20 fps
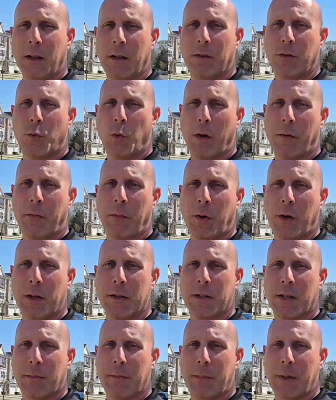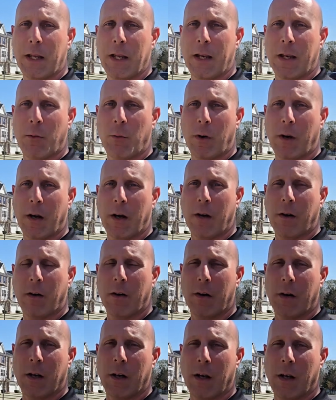Square footage can be
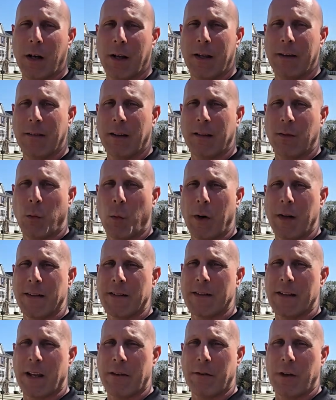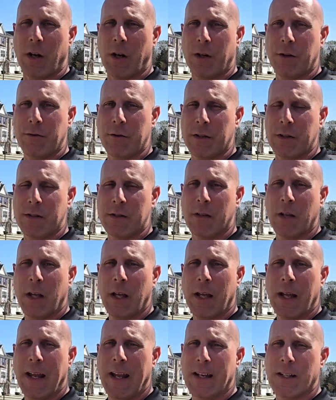anywhere in the 2,700s.
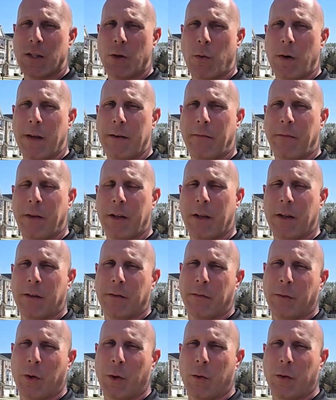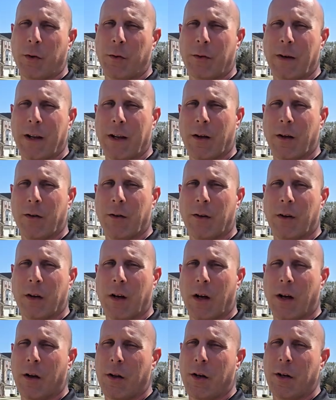HOA fee is floating around
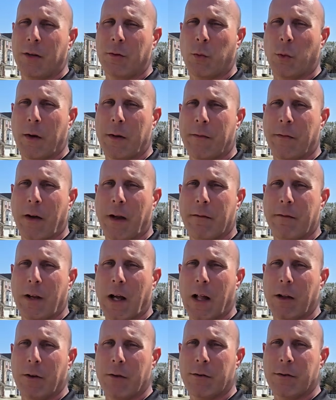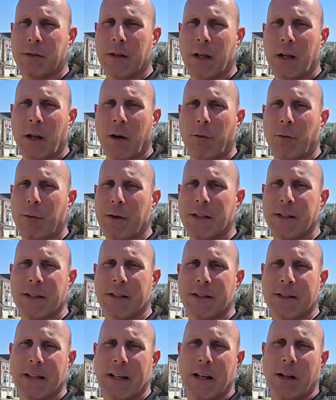$125.
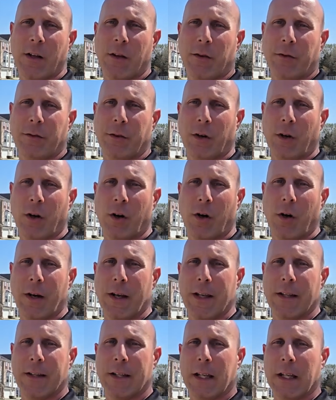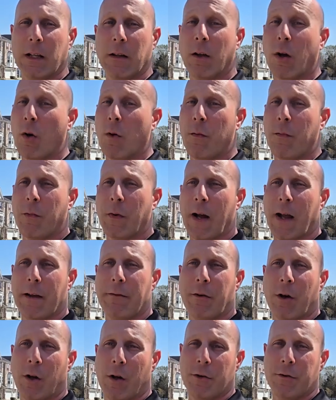Recent sales are in the low
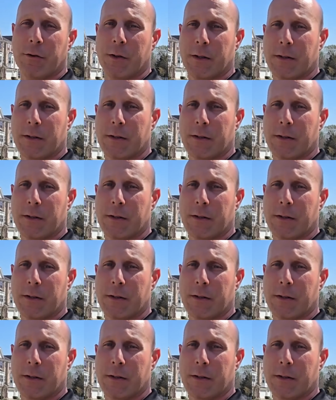500s.